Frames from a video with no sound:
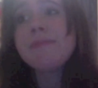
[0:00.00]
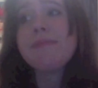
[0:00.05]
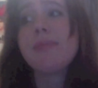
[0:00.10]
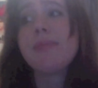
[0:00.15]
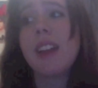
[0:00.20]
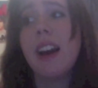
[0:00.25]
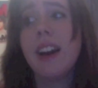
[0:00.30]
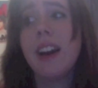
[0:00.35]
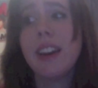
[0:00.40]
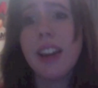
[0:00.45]

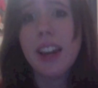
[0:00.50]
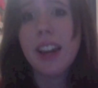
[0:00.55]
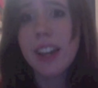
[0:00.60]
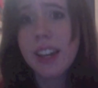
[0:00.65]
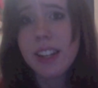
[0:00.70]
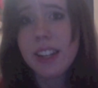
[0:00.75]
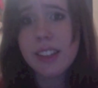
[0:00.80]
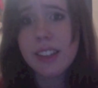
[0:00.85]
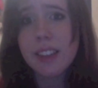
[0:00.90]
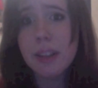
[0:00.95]
I
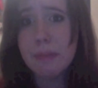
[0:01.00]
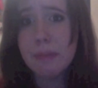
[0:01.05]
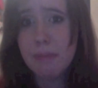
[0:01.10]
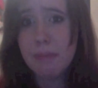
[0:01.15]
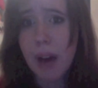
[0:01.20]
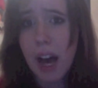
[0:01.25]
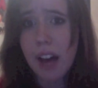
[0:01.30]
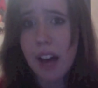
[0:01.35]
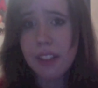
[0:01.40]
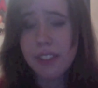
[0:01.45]
hated the
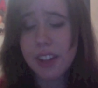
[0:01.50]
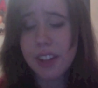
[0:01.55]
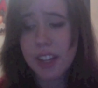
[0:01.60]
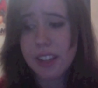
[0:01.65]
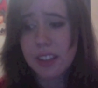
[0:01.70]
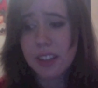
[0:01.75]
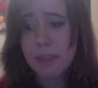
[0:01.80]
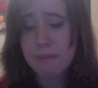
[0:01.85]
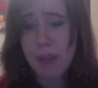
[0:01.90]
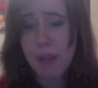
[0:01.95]

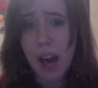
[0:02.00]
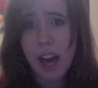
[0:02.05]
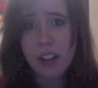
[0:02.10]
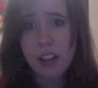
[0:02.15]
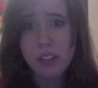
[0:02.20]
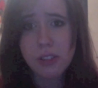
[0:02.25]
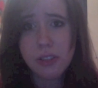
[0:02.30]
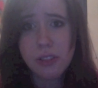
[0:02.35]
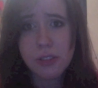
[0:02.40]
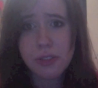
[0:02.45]

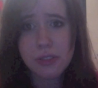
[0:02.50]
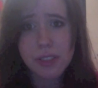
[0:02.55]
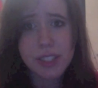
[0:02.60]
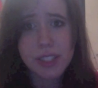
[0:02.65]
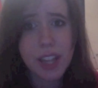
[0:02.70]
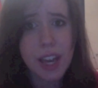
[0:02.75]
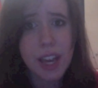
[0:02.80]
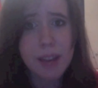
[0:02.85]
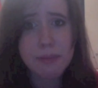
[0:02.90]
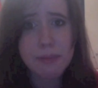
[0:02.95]
battle
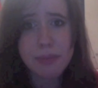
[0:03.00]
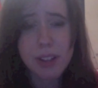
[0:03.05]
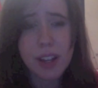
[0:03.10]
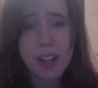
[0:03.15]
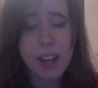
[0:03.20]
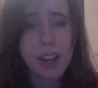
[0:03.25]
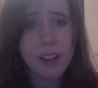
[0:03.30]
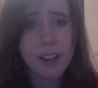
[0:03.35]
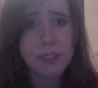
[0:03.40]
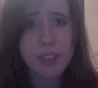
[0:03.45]

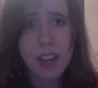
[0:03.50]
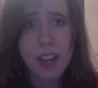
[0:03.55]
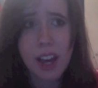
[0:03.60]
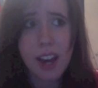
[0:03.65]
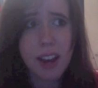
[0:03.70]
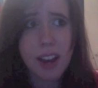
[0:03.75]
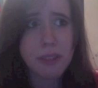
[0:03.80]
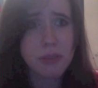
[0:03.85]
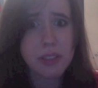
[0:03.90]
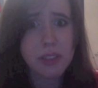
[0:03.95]
gameplay of
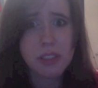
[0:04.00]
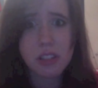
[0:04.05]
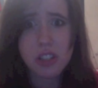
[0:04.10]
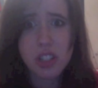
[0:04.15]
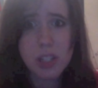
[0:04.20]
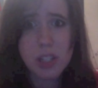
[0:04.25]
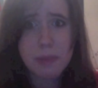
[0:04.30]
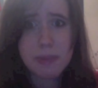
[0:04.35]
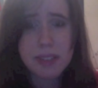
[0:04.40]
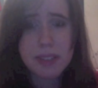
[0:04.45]
that with the
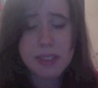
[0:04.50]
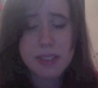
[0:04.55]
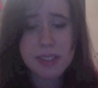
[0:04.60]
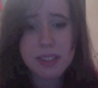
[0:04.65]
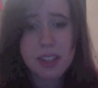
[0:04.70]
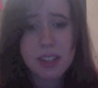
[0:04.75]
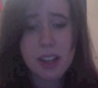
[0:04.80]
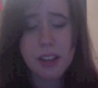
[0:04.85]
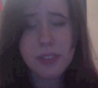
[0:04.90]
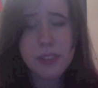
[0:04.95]
ships and
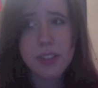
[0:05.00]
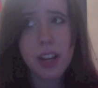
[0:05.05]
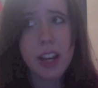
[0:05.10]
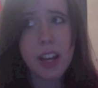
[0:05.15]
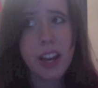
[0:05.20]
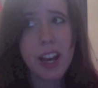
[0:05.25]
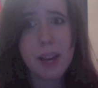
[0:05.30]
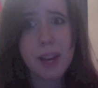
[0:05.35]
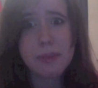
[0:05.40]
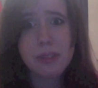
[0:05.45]
stuff. I
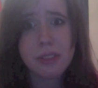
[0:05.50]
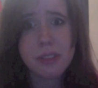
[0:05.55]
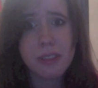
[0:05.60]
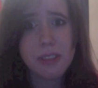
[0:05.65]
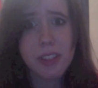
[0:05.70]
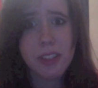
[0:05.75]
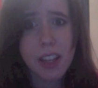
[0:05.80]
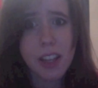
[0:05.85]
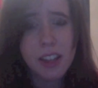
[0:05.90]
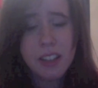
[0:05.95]

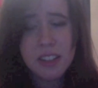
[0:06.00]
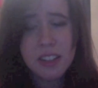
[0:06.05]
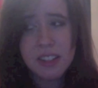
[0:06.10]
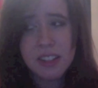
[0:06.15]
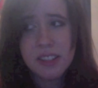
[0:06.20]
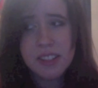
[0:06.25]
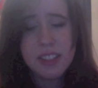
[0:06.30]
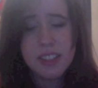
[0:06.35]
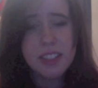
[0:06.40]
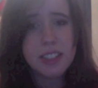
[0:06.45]
absolutely
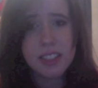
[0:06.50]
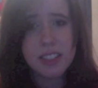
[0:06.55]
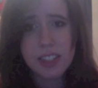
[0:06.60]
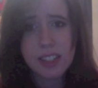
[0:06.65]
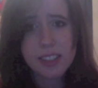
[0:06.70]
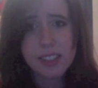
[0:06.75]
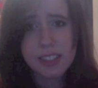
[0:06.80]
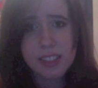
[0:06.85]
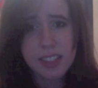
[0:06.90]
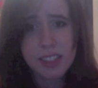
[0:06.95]

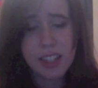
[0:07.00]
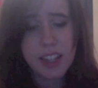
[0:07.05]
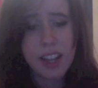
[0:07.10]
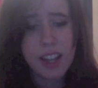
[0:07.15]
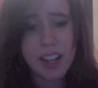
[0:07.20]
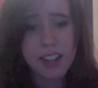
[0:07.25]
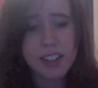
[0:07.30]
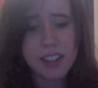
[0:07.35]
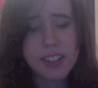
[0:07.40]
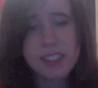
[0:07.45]
detested it,
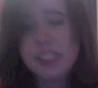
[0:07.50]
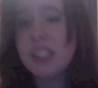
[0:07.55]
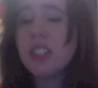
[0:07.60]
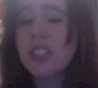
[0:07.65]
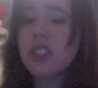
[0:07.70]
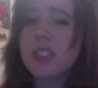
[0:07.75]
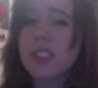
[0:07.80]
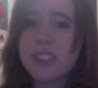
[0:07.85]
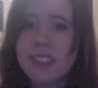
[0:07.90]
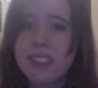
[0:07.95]
and it's
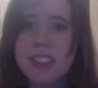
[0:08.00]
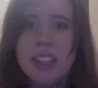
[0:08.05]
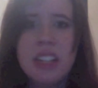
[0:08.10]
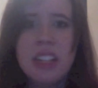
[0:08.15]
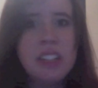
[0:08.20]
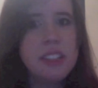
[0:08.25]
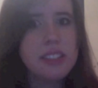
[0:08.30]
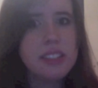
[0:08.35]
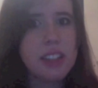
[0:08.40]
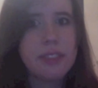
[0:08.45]

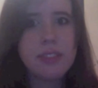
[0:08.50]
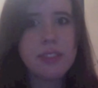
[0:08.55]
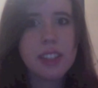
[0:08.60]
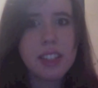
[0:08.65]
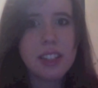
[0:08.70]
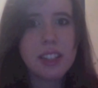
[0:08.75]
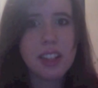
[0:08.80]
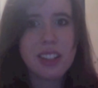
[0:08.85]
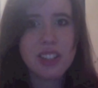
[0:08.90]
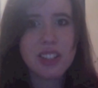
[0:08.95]
definitely
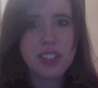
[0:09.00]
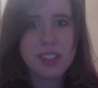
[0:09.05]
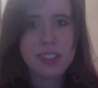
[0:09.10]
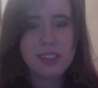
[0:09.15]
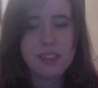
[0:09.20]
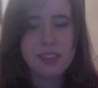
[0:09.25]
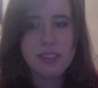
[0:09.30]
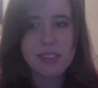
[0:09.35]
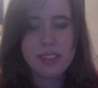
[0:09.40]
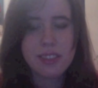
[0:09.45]
not just
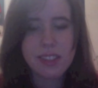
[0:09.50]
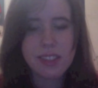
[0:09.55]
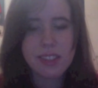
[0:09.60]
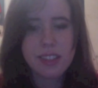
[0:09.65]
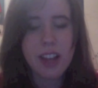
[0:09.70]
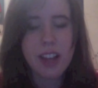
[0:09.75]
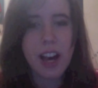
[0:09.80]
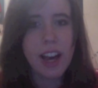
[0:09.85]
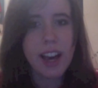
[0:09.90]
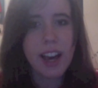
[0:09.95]

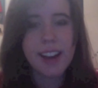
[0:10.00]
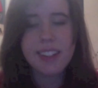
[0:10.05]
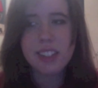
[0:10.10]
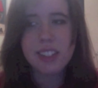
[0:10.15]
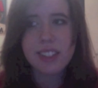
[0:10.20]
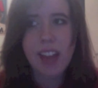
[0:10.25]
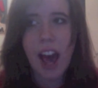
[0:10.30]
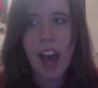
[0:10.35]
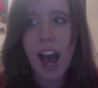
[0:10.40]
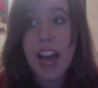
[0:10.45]
Sly.
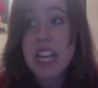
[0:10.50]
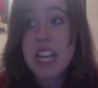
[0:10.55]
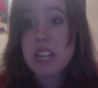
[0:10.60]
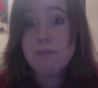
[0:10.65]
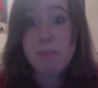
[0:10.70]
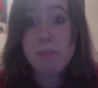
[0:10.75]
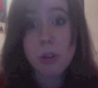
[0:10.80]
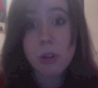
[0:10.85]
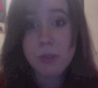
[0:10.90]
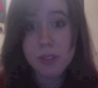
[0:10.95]
I
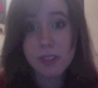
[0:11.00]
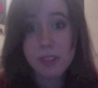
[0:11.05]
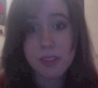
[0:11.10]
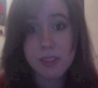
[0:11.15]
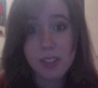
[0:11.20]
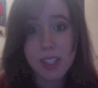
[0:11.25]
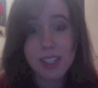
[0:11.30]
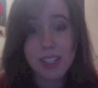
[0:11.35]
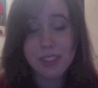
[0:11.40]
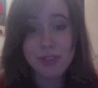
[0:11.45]

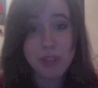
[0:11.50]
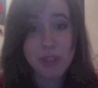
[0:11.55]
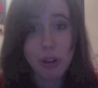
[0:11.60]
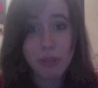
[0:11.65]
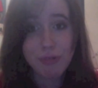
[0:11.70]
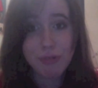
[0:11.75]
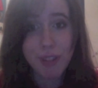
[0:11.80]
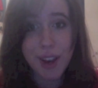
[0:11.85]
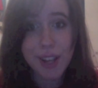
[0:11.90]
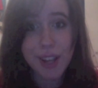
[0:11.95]
personally don't
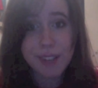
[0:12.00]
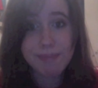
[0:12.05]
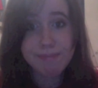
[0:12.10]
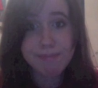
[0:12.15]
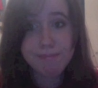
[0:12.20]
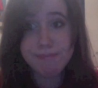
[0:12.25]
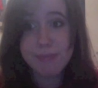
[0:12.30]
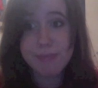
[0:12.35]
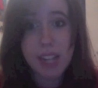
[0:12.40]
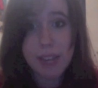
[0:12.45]
like
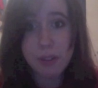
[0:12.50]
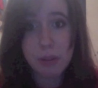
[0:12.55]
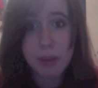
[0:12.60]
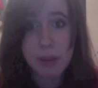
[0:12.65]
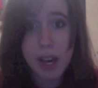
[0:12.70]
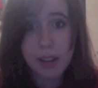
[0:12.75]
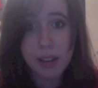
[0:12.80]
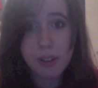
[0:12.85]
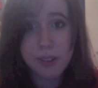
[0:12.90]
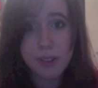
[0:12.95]
naval
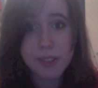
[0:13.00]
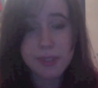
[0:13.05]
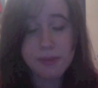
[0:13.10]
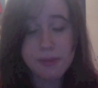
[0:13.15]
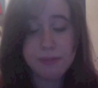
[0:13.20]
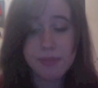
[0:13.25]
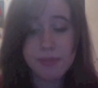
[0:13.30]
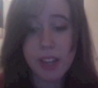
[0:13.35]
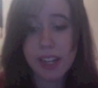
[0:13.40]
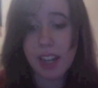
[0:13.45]
battles.
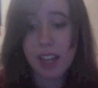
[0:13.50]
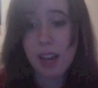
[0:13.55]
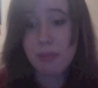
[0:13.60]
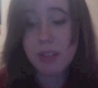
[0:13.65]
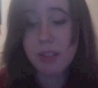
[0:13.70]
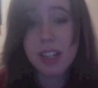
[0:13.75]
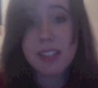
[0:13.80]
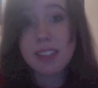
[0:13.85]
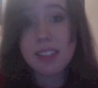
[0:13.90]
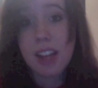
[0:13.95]
Like, I
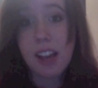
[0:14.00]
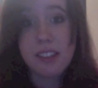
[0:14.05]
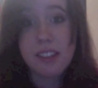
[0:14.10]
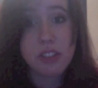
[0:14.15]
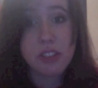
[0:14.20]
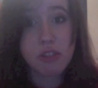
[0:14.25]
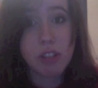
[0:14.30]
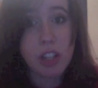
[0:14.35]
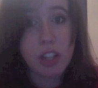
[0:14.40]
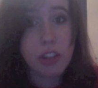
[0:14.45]
played Assassin's
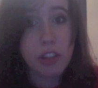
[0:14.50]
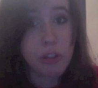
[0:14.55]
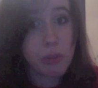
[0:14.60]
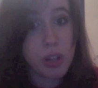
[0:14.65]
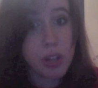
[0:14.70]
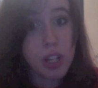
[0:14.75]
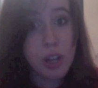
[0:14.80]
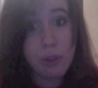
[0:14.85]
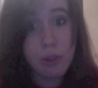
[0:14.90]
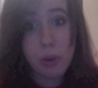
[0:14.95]
Creed
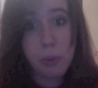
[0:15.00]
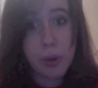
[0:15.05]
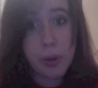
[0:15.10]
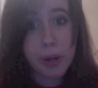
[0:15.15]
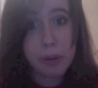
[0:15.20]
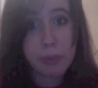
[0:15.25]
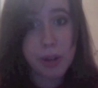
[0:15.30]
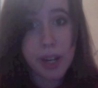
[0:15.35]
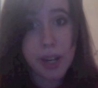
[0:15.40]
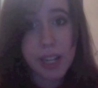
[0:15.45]
3 over winter
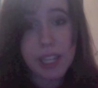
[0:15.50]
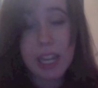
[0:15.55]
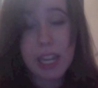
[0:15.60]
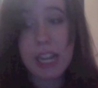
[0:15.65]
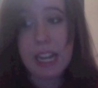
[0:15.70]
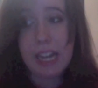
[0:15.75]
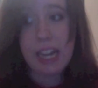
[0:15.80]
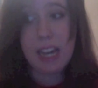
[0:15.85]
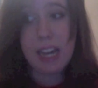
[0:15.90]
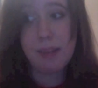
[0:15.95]
break, and
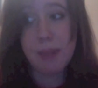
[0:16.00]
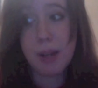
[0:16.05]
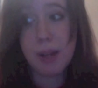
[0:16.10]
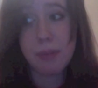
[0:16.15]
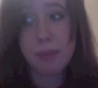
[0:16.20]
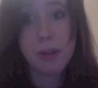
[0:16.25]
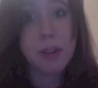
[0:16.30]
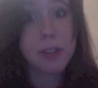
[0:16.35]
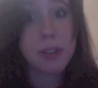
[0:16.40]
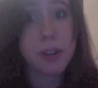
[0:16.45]
I had my
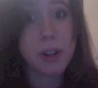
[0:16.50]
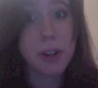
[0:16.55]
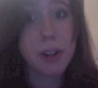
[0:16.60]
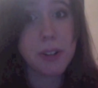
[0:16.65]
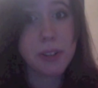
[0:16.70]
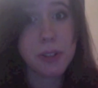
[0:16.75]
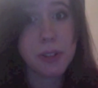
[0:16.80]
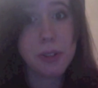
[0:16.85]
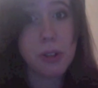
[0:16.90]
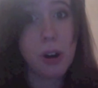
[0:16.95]
brother
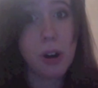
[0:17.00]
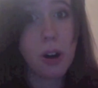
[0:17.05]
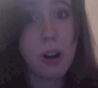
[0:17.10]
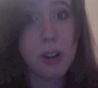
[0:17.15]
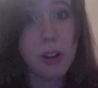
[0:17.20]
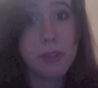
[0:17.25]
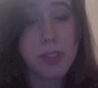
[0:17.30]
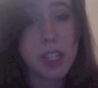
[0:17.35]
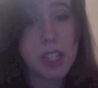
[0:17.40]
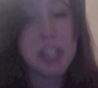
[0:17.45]
do all
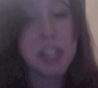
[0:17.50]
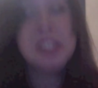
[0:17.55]
of the